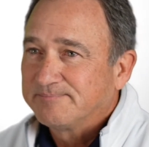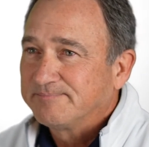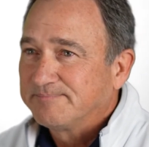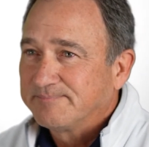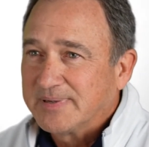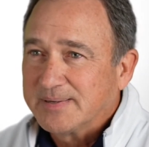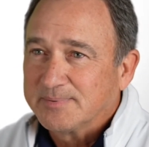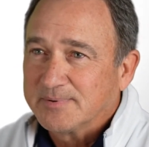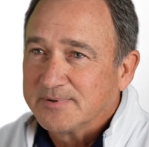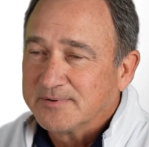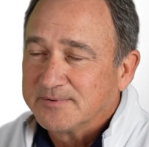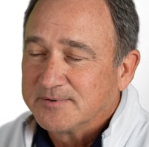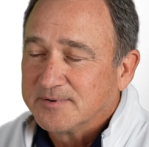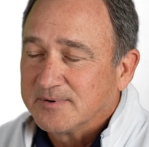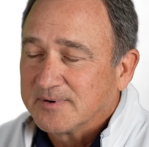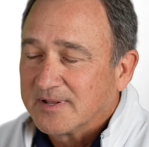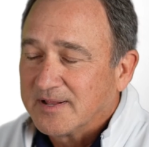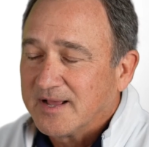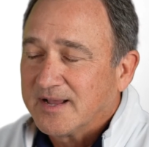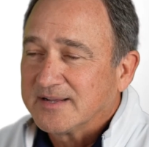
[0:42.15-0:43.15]
people who were
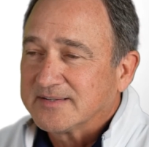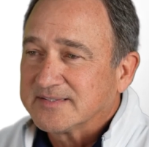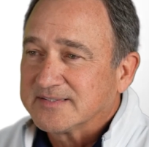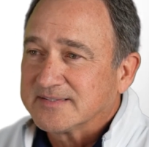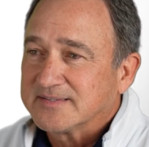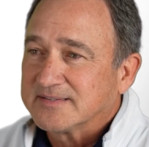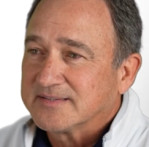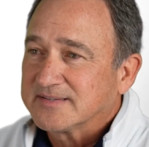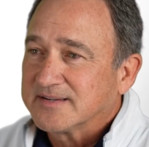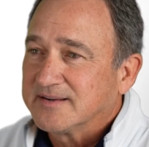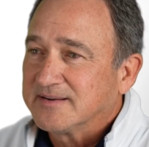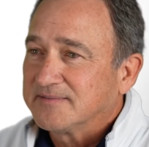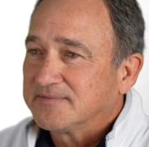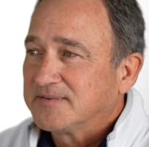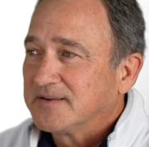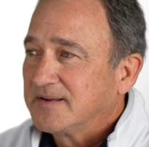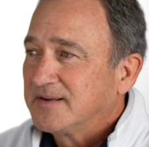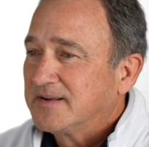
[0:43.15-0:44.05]
doing classes and stuff.